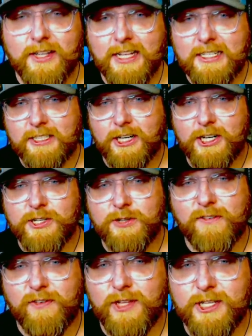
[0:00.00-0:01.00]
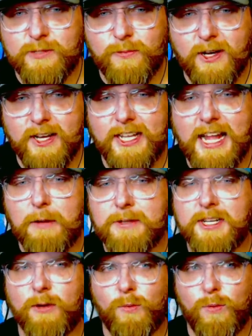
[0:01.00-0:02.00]
That's going to do it for this one. That
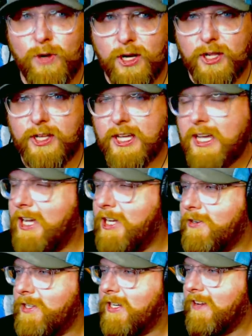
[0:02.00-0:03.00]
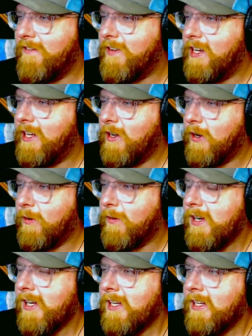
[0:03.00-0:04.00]
was a really interesting
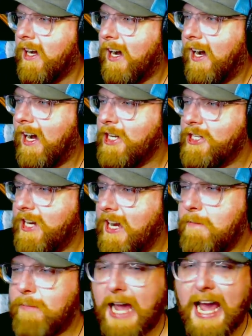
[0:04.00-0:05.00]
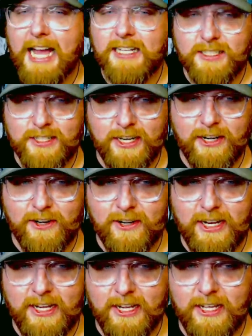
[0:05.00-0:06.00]
video, jam-packed there
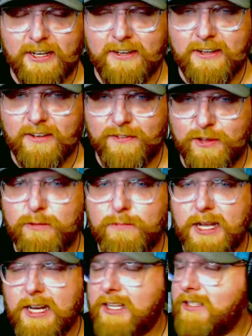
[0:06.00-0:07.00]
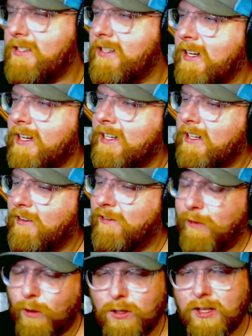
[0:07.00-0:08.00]
in a few minutes,
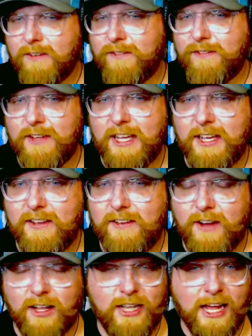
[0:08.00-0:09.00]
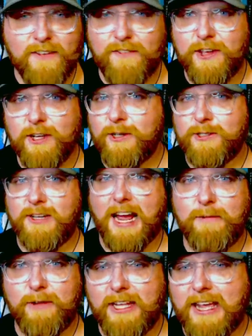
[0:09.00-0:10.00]
full of a lot of vehicles
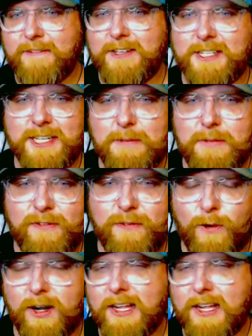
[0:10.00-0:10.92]
I really haven't seen before.